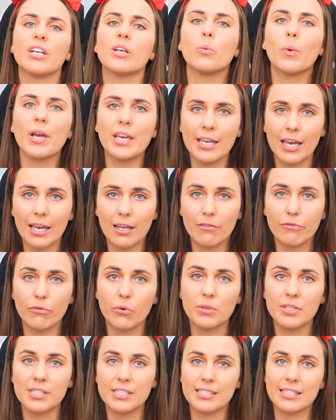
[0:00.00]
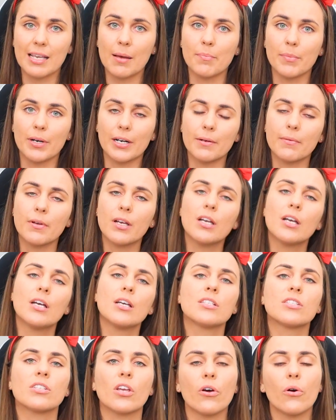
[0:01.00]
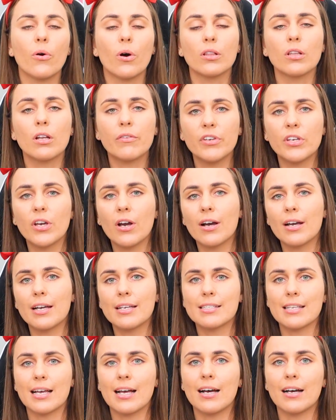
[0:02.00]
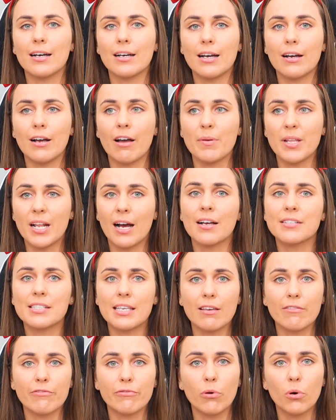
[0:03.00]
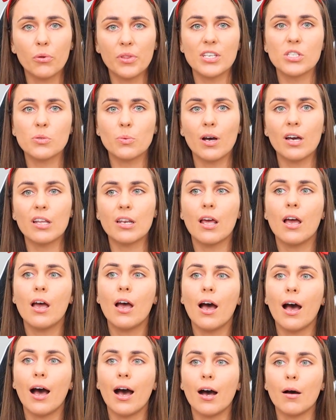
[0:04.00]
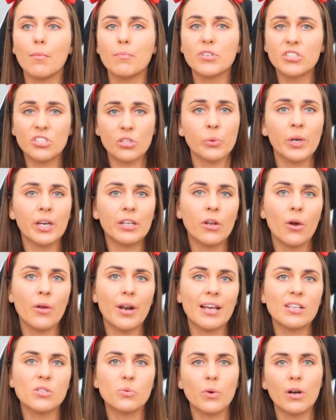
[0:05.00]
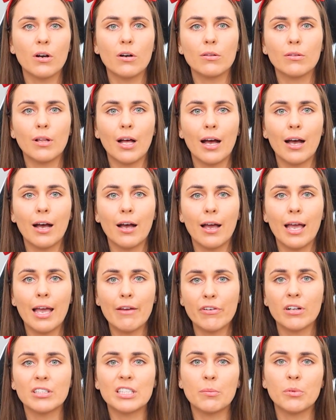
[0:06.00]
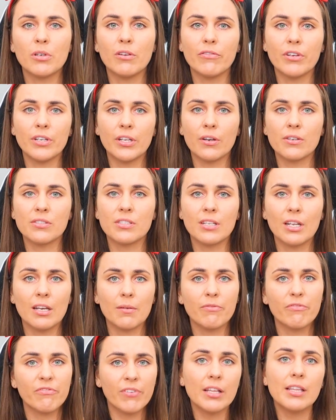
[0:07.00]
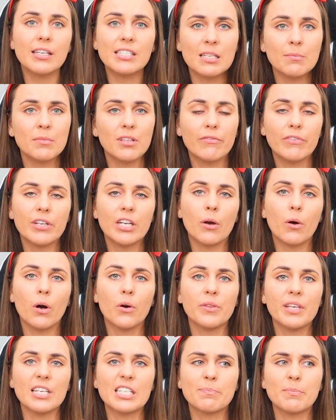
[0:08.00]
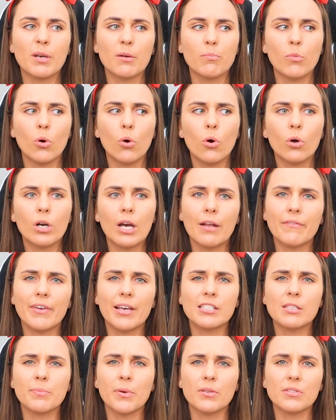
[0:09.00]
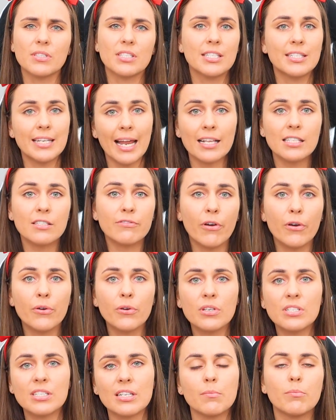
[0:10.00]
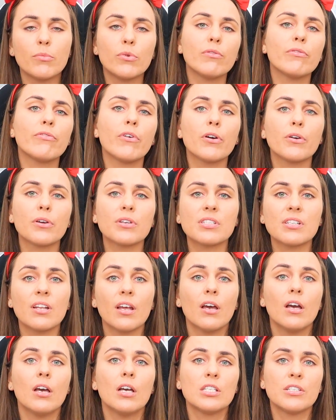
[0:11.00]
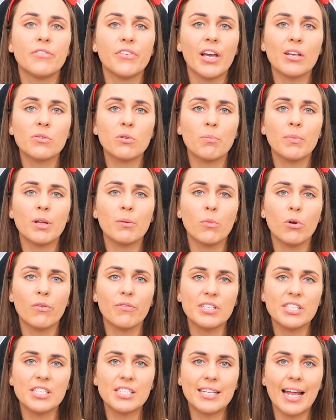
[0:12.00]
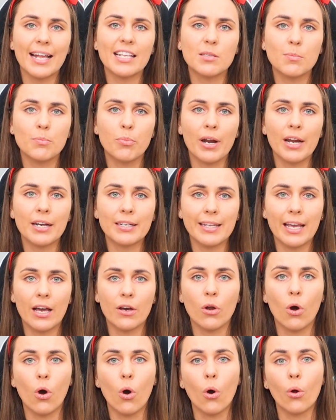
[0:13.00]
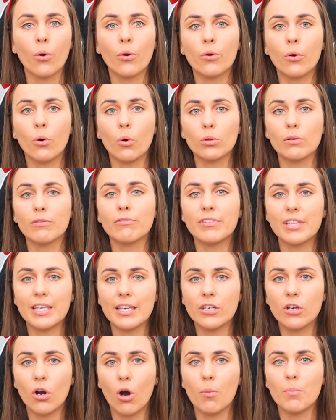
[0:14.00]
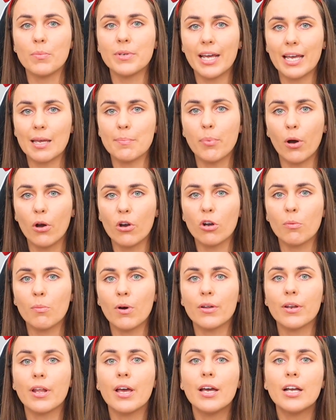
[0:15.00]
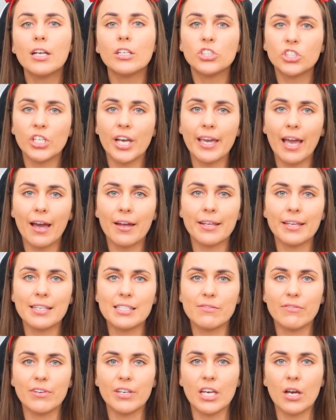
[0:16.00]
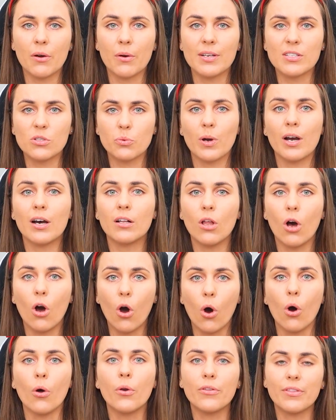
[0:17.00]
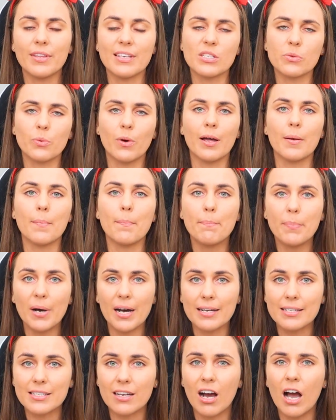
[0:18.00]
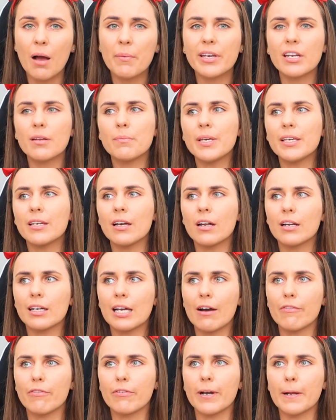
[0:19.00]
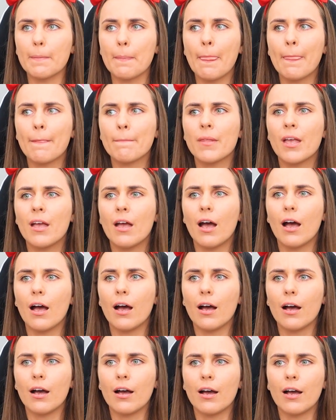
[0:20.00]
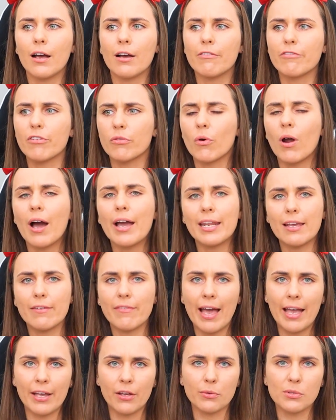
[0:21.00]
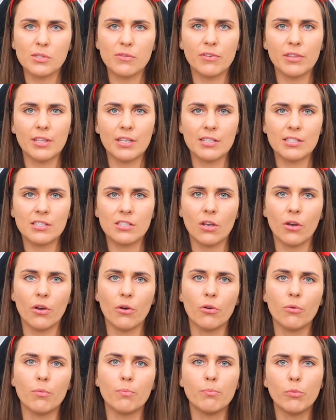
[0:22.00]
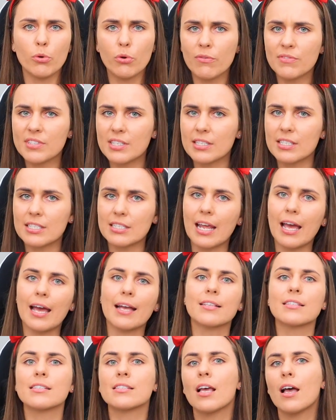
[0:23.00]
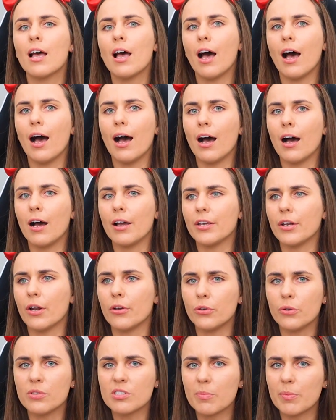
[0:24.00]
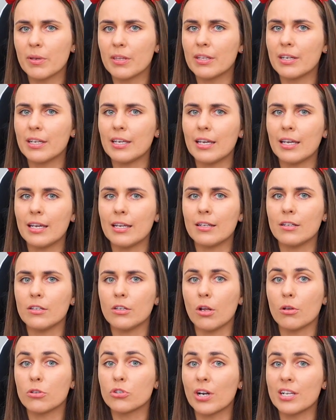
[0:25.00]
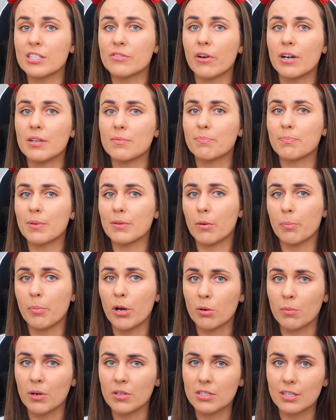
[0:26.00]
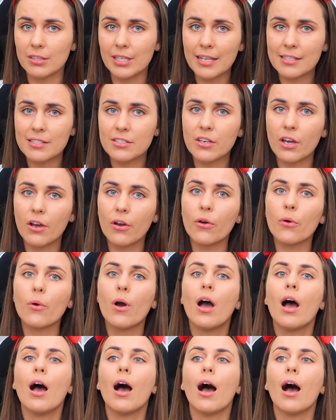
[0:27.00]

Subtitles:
weekend for December. So a lot of you guys have been asking for this one. Just a quick note as well, FLW videos did a fairly similar video on this, but more kind of, I suppose, stats focused and move focused. So if you guys want a bit more of a stats breakdown on all of the Com Day Pokemon, check out his video as well on this one. But I'm going to be kind of covering a variety of angles for this, so moves and stats, usability in transferring Pokemon to Let's Go,